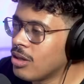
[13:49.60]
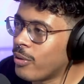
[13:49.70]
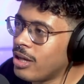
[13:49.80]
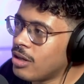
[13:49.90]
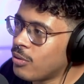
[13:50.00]

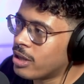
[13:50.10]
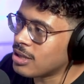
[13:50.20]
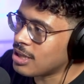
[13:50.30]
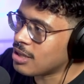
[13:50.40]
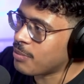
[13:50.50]
the way that it
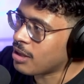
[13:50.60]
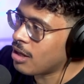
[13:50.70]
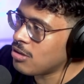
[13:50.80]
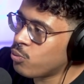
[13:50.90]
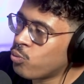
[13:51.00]
works is
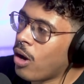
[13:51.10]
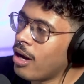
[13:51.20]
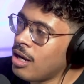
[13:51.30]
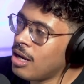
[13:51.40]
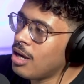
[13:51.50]
because
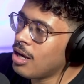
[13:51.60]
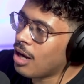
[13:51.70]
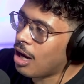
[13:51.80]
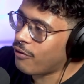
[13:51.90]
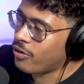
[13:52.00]
one
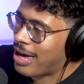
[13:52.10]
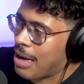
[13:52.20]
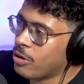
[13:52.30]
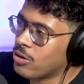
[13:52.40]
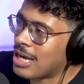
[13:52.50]
of the
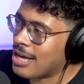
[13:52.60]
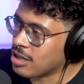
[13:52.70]
chemicals